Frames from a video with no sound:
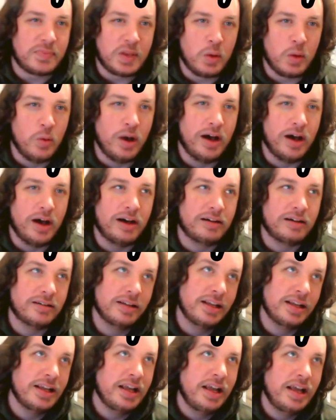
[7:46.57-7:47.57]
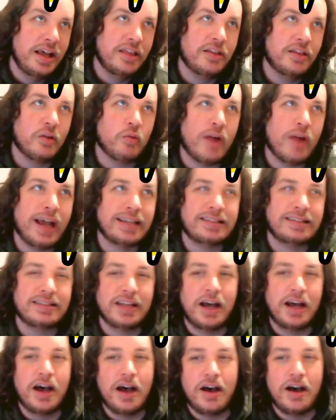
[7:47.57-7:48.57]
while the rest
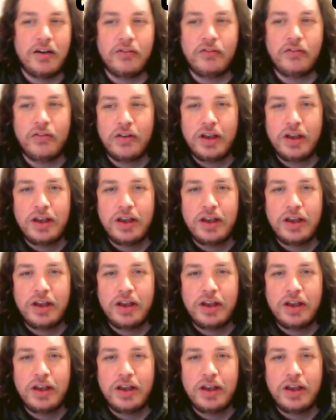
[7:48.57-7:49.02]
of,